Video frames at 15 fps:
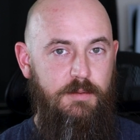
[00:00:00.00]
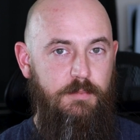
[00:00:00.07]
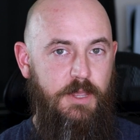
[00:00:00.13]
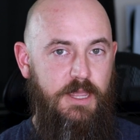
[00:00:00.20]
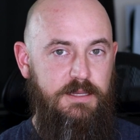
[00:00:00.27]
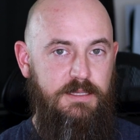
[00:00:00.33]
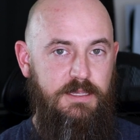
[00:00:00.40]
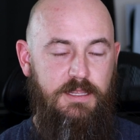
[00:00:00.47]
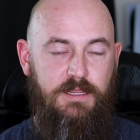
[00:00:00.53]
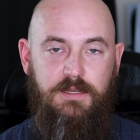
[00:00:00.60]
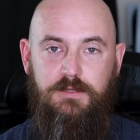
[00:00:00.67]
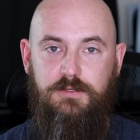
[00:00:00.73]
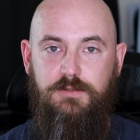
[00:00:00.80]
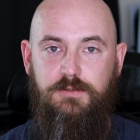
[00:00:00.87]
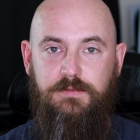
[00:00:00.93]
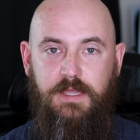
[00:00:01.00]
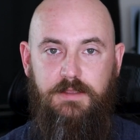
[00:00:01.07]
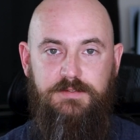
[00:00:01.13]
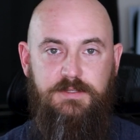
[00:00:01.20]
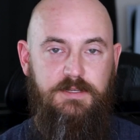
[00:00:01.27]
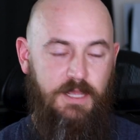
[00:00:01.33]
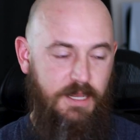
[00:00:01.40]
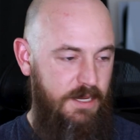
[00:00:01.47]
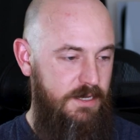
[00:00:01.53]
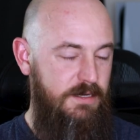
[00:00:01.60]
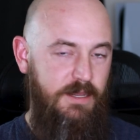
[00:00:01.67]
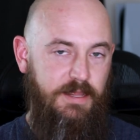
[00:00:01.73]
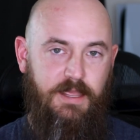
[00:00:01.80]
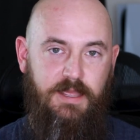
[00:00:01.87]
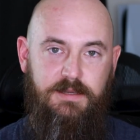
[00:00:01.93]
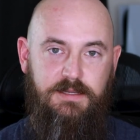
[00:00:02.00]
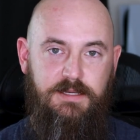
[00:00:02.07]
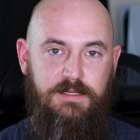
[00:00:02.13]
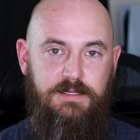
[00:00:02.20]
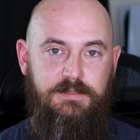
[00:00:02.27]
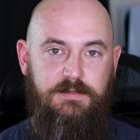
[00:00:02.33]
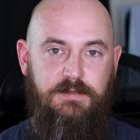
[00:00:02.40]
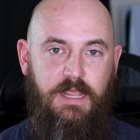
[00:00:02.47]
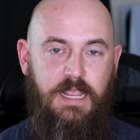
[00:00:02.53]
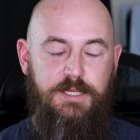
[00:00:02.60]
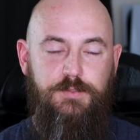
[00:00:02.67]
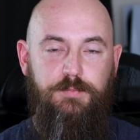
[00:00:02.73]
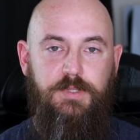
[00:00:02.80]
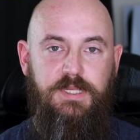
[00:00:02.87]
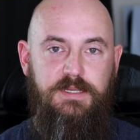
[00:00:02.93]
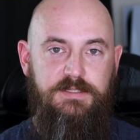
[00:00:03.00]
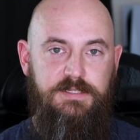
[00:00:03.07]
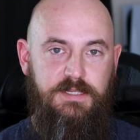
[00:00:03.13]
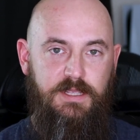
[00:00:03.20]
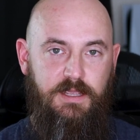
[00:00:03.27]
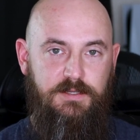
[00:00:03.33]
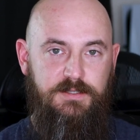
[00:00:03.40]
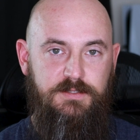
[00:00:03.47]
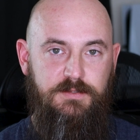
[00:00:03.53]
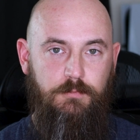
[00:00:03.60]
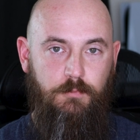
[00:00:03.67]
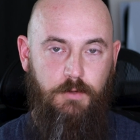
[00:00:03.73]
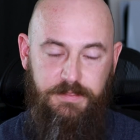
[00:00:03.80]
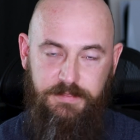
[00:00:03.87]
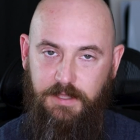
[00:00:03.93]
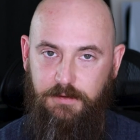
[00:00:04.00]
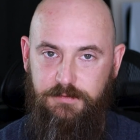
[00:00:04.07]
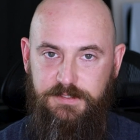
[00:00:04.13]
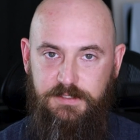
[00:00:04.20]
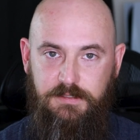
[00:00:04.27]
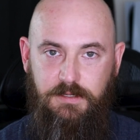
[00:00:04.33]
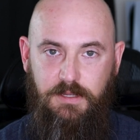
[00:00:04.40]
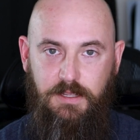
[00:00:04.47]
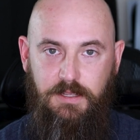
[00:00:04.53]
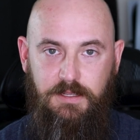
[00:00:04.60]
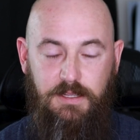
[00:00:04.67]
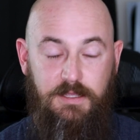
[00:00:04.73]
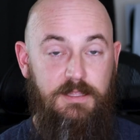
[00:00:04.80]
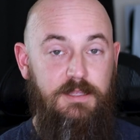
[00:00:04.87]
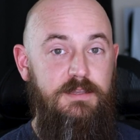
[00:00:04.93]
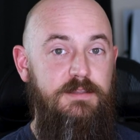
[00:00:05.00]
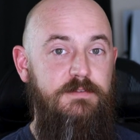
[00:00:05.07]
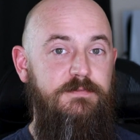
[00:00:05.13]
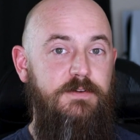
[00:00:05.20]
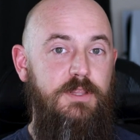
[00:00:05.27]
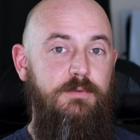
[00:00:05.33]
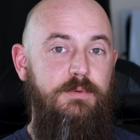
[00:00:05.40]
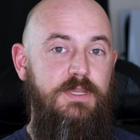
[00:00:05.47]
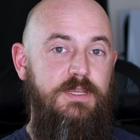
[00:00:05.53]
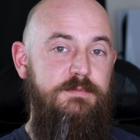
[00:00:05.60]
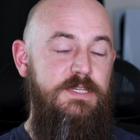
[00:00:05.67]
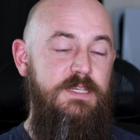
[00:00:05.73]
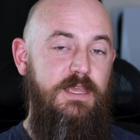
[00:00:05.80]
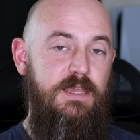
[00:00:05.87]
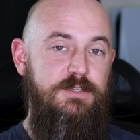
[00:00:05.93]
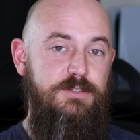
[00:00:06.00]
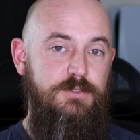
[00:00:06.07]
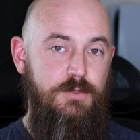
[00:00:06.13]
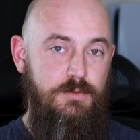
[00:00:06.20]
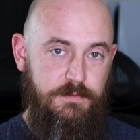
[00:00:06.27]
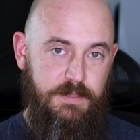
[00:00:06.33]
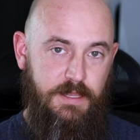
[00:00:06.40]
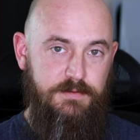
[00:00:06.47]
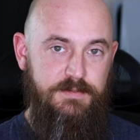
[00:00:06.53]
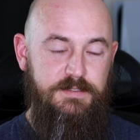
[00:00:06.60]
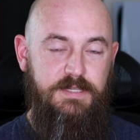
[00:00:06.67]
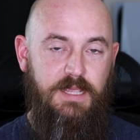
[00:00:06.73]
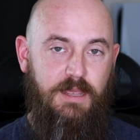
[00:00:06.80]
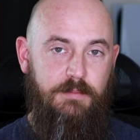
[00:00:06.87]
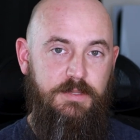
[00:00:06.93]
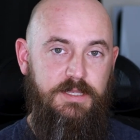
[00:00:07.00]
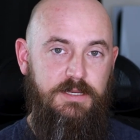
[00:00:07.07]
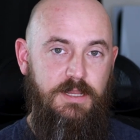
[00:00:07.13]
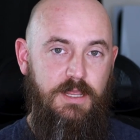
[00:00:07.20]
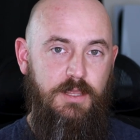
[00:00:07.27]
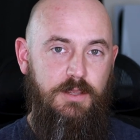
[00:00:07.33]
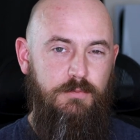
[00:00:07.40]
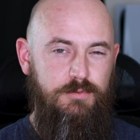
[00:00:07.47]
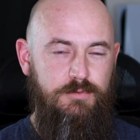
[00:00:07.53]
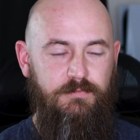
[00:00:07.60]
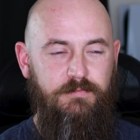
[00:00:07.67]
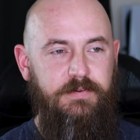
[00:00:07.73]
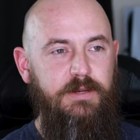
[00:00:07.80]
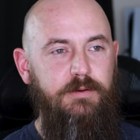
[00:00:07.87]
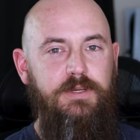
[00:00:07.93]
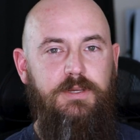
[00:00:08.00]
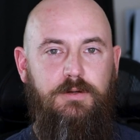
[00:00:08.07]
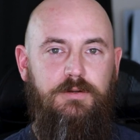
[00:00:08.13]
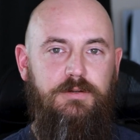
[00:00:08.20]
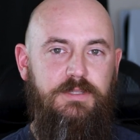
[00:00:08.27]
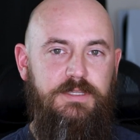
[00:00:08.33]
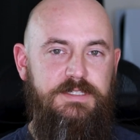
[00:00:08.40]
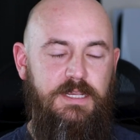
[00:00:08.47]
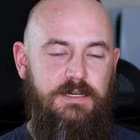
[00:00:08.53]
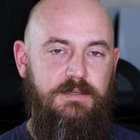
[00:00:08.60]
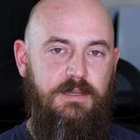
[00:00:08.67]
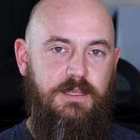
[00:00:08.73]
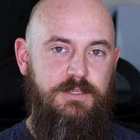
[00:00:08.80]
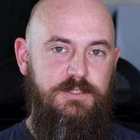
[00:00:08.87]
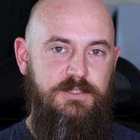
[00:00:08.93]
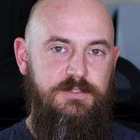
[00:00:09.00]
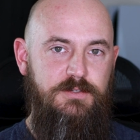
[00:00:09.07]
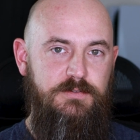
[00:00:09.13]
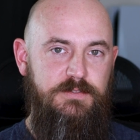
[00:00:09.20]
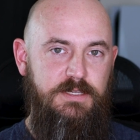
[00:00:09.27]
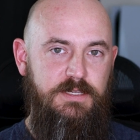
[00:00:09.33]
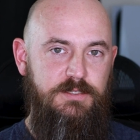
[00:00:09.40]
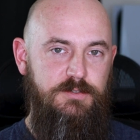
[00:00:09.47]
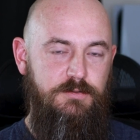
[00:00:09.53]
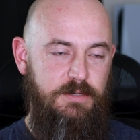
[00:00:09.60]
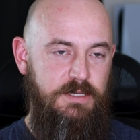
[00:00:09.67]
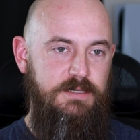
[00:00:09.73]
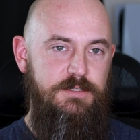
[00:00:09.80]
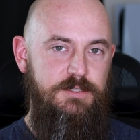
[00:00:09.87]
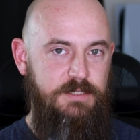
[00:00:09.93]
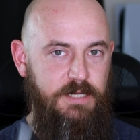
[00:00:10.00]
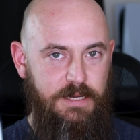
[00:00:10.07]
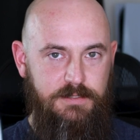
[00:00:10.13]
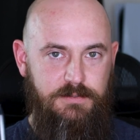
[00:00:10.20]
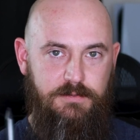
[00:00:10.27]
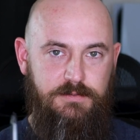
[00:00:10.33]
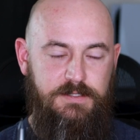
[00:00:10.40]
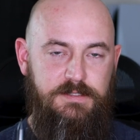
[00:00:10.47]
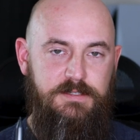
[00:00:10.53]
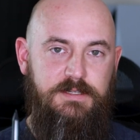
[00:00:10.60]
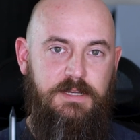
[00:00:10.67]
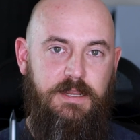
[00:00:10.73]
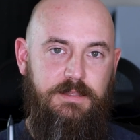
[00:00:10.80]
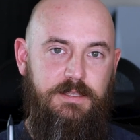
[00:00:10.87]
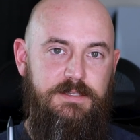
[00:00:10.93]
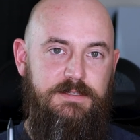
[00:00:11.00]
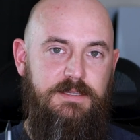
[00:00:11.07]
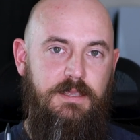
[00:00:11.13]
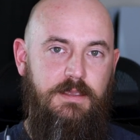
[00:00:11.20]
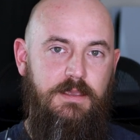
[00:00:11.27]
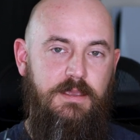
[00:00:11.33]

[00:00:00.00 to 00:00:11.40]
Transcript: Back in 2009, I had a HP TX 1000 and then the following TX 2000 tablet, which were very early technologies using screen digitizers and stylus.